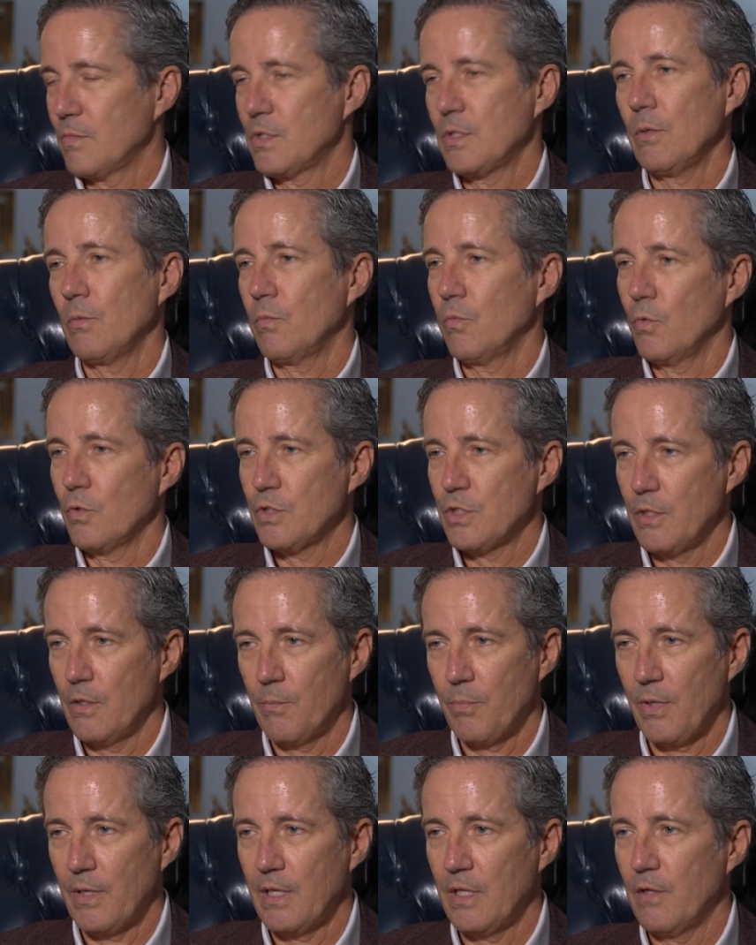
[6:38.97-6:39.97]
would she
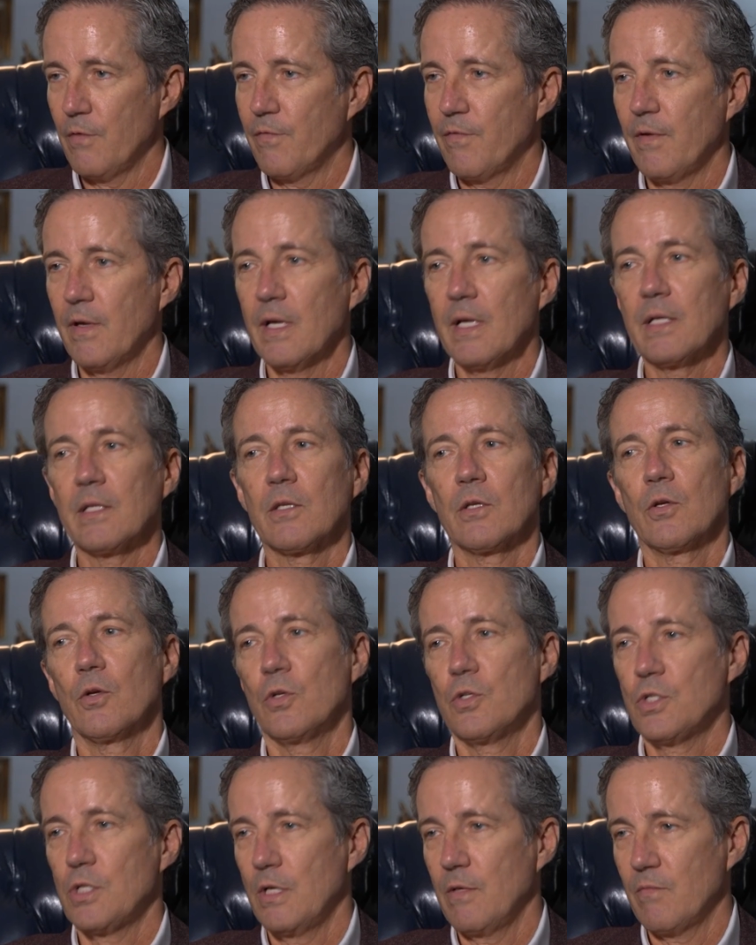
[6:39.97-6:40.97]
have pleaded the Fifth?
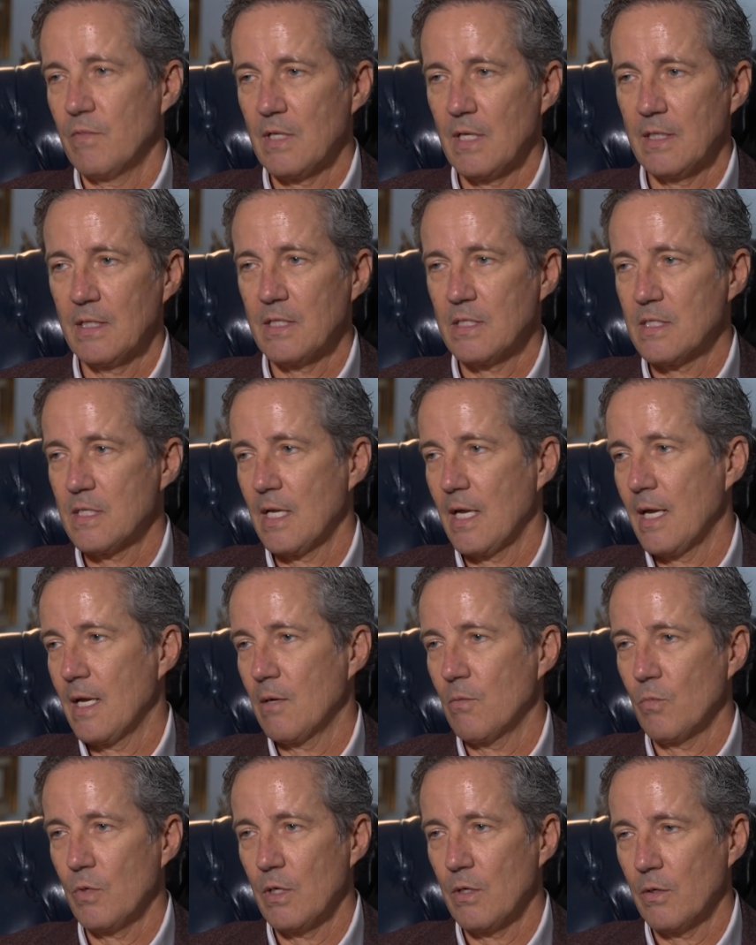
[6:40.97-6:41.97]
Could she even take the
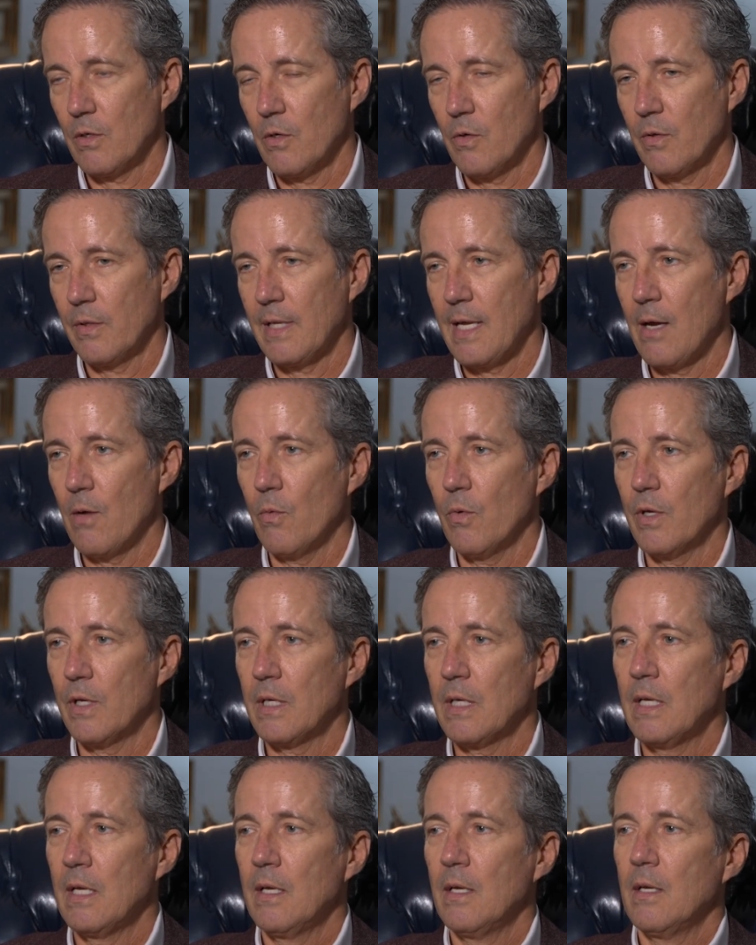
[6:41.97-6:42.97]
stand? We don't know on that
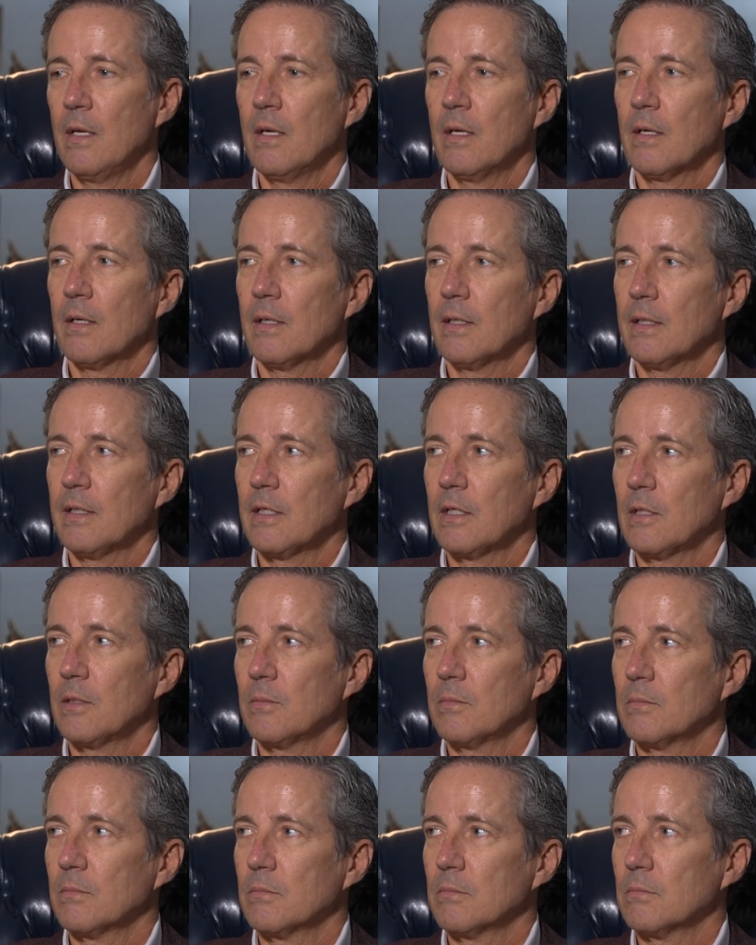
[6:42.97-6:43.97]
one.
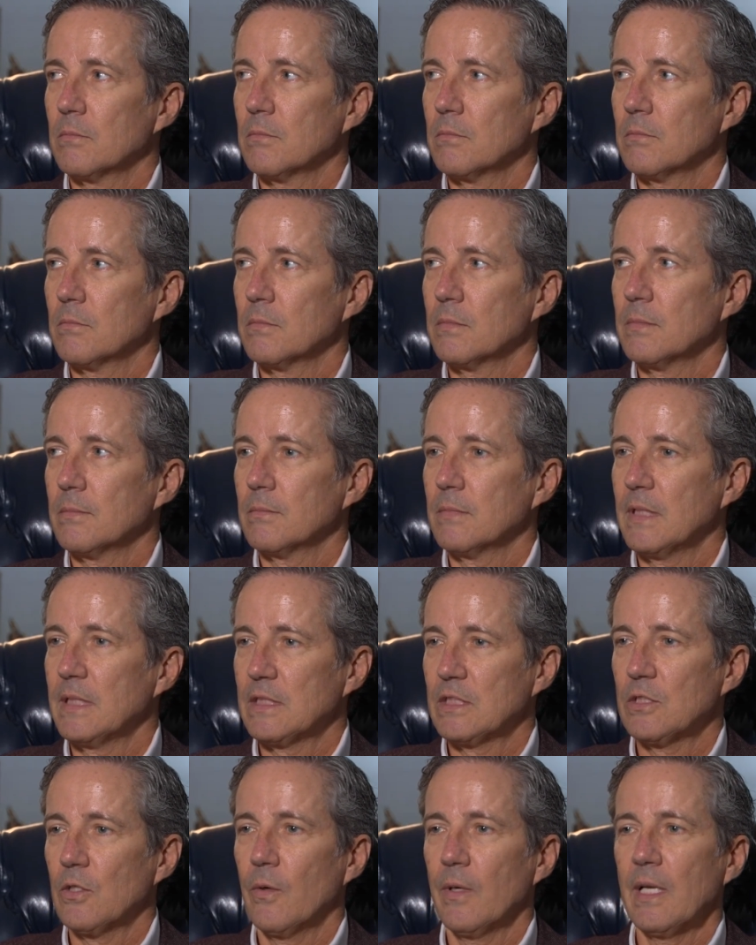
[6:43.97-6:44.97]

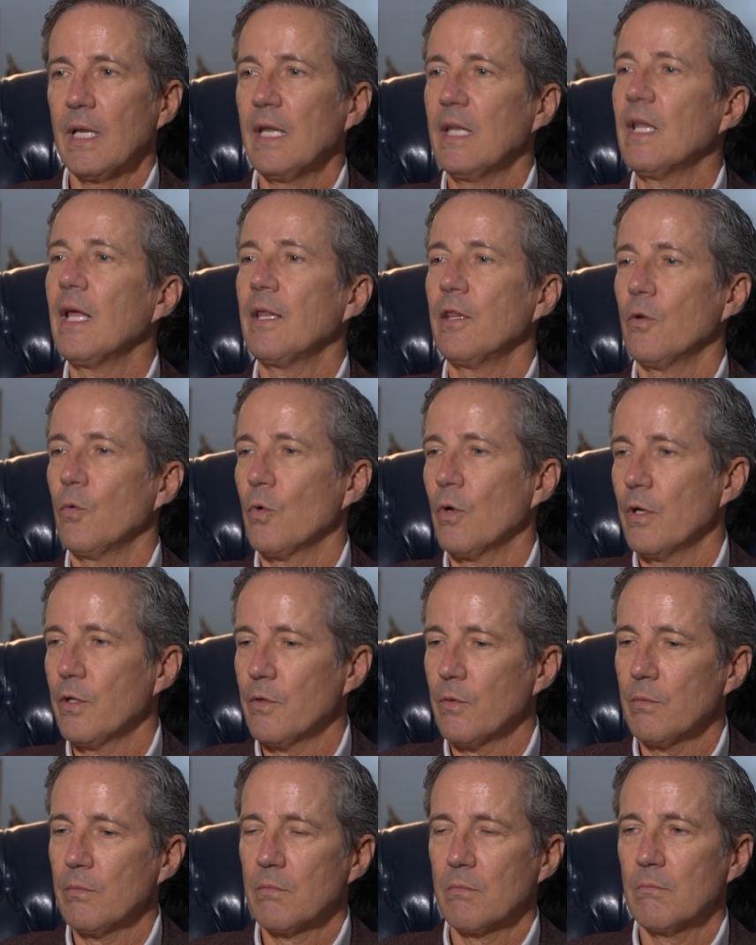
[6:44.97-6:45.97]
And there were
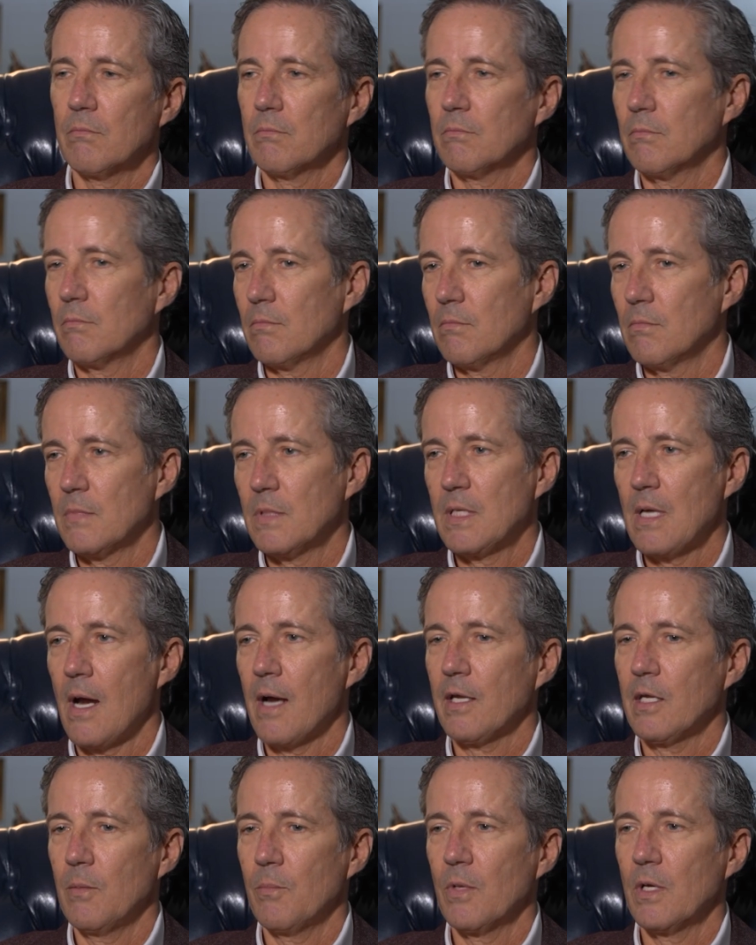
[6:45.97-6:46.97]
other
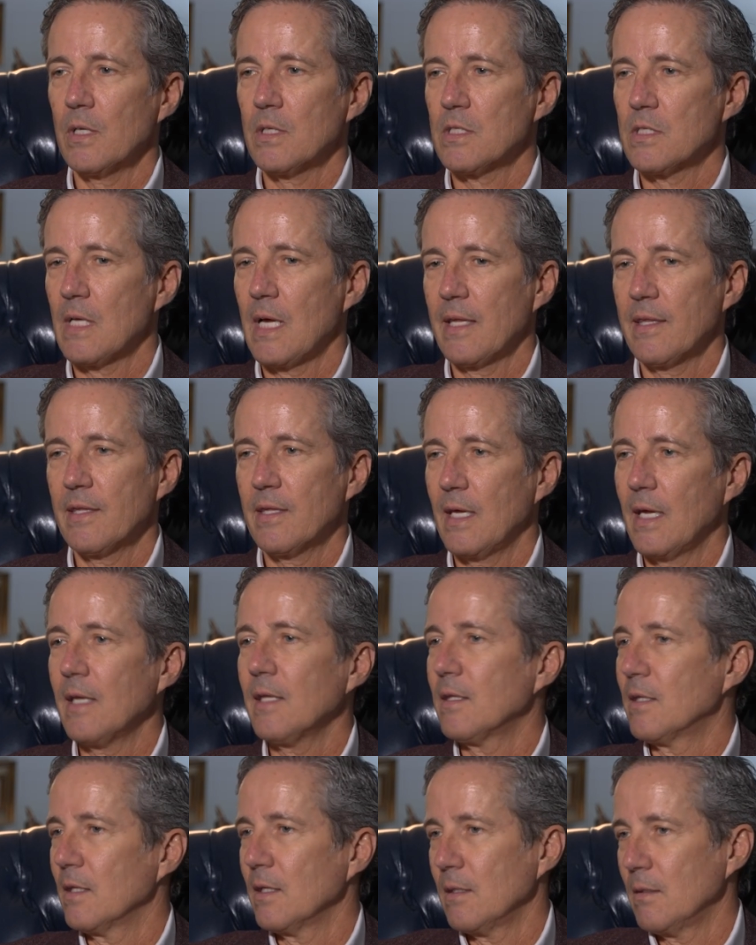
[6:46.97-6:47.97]
documents, I
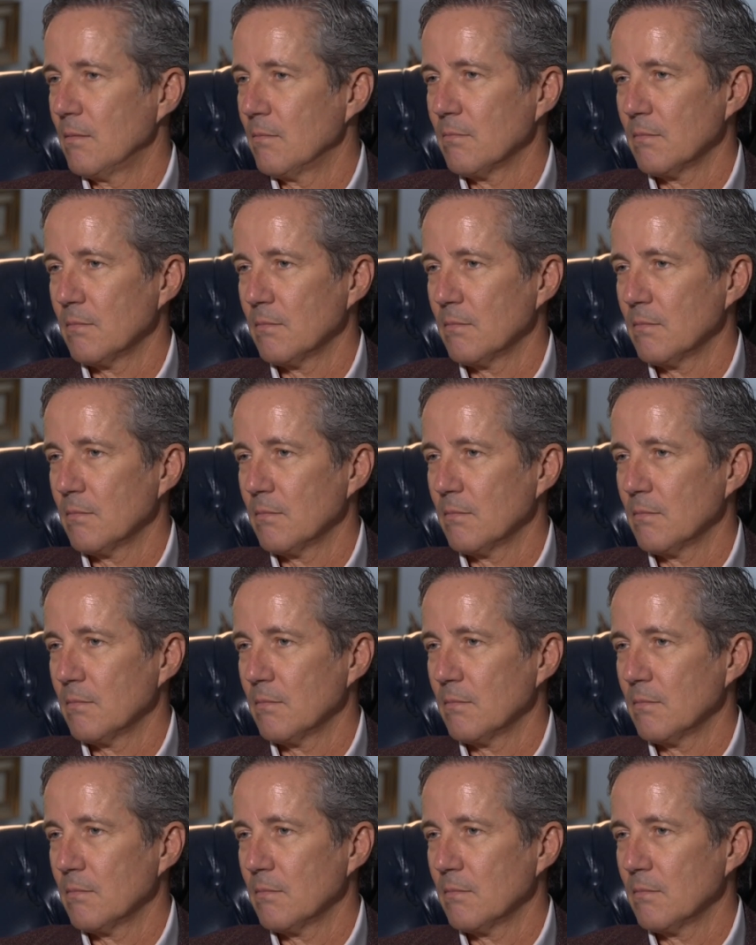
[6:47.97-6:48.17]
think, that